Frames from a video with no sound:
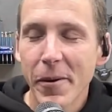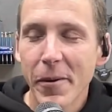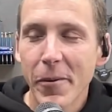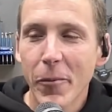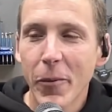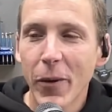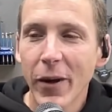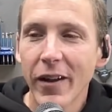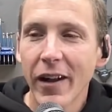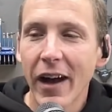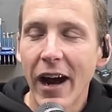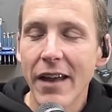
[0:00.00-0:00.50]

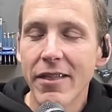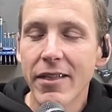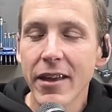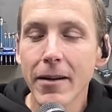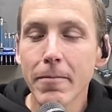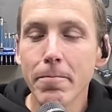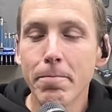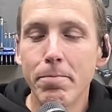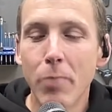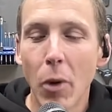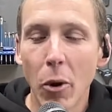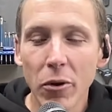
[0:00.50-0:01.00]
Well, I
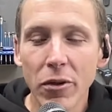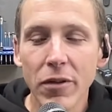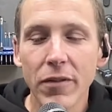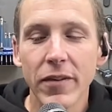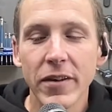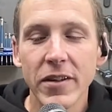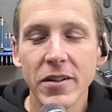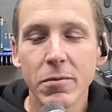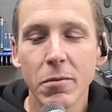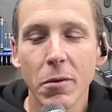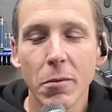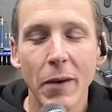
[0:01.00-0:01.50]
think both of
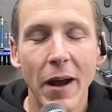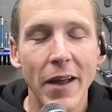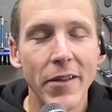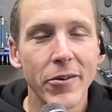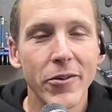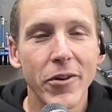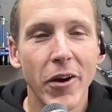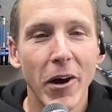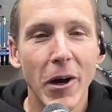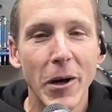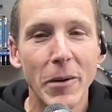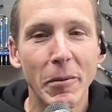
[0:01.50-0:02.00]
us would rather
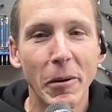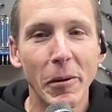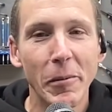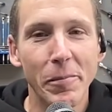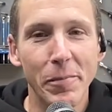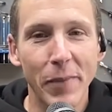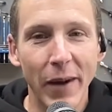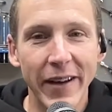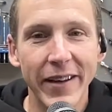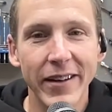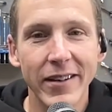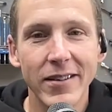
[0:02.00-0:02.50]
talk about
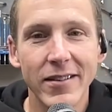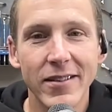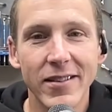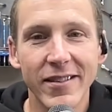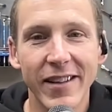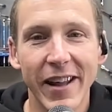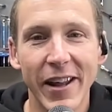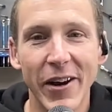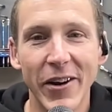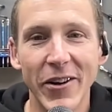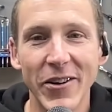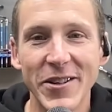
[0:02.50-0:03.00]
bikes
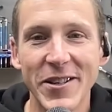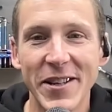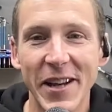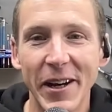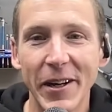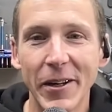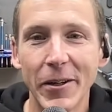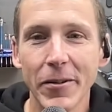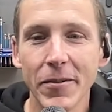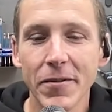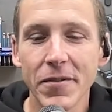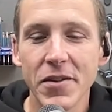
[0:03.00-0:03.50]
than
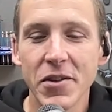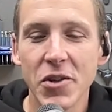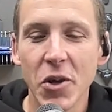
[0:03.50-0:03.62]
ourselves.